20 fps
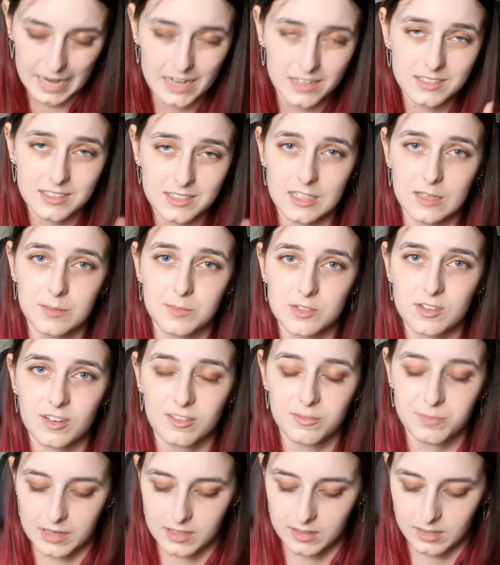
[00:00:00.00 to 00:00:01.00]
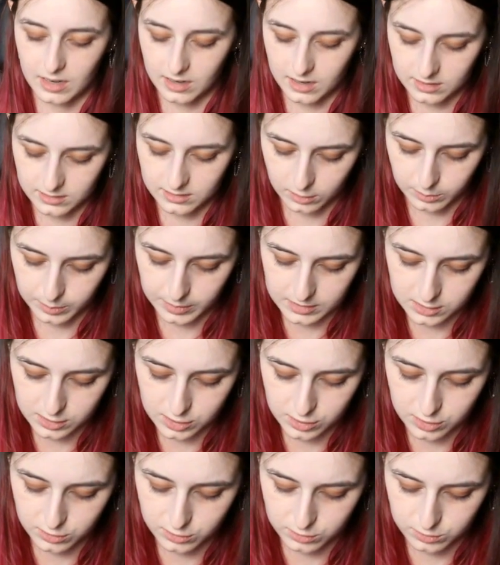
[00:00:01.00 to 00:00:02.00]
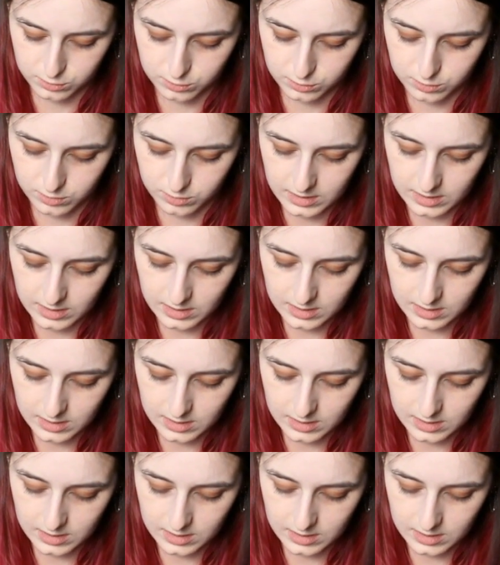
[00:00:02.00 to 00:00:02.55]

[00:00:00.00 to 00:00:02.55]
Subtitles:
paint seems to have been like a little bit too